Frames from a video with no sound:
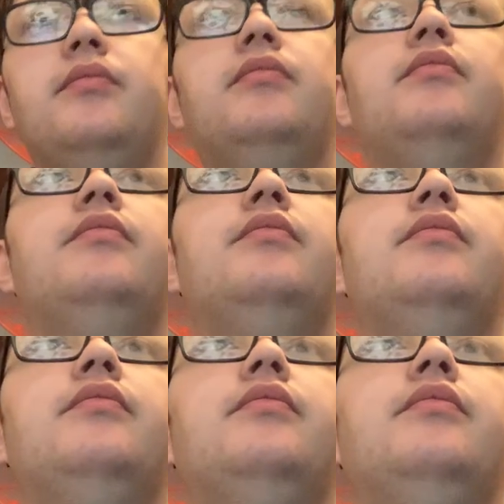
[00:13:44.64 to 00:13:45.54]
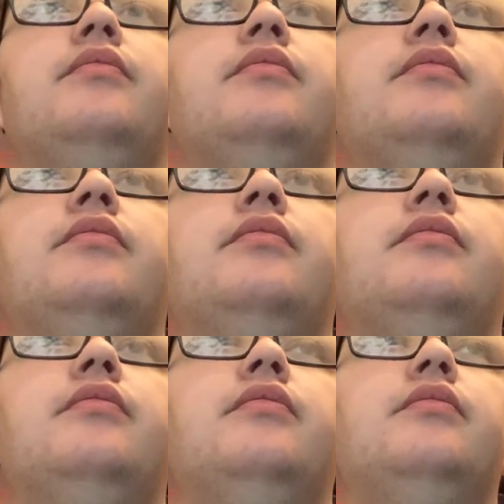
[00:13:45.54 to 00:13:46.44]

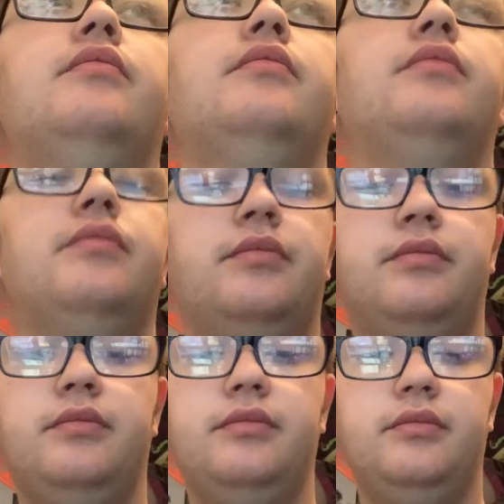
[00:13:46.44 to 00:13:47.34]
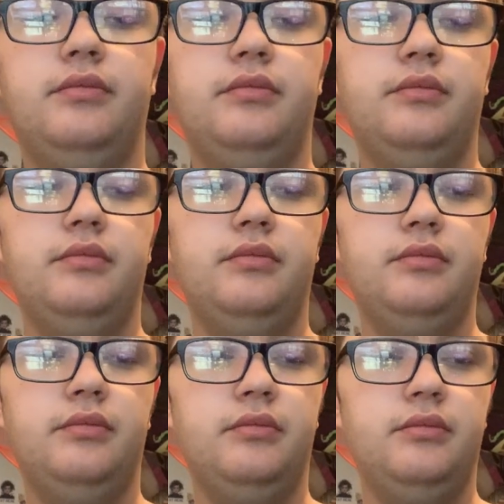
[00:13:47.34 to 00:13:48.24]

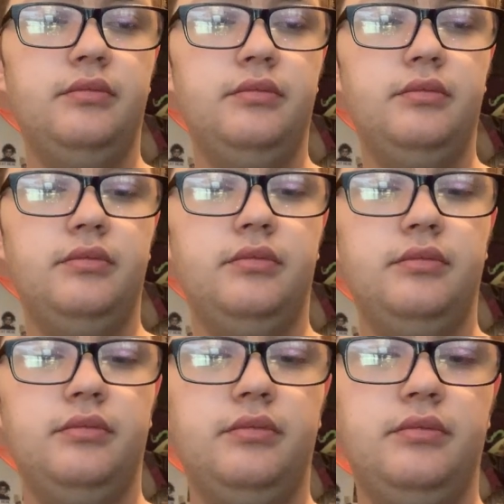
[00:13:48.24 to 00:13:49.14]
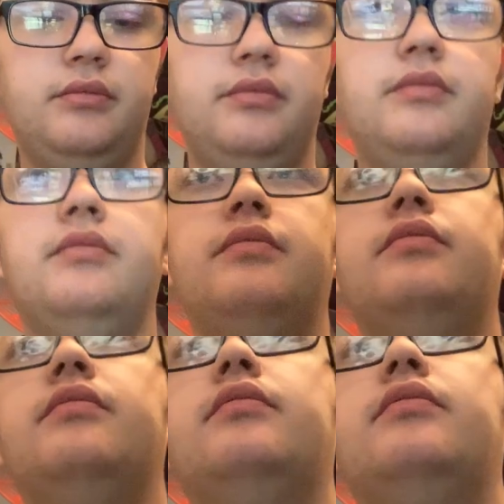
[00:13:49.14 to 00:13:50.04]

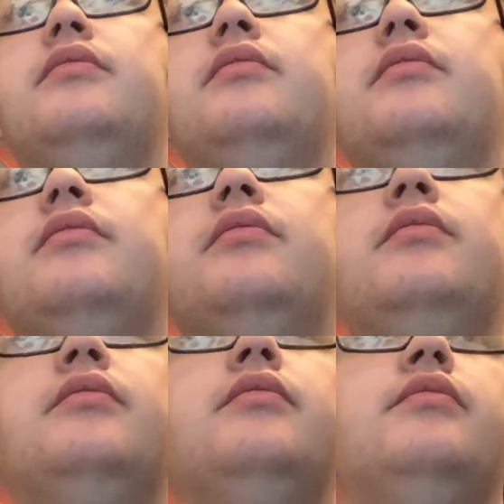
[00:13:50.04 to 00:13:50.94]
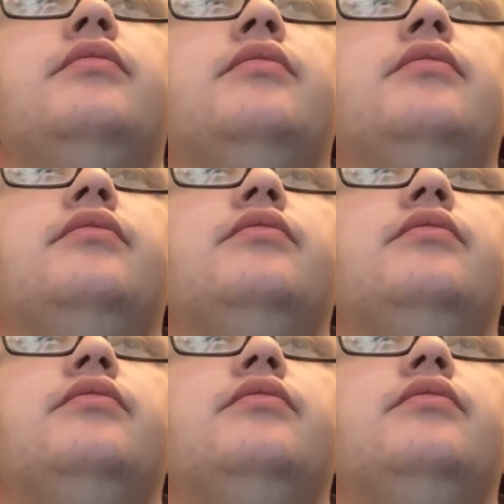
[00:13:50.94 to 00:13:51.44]
(no one is talking)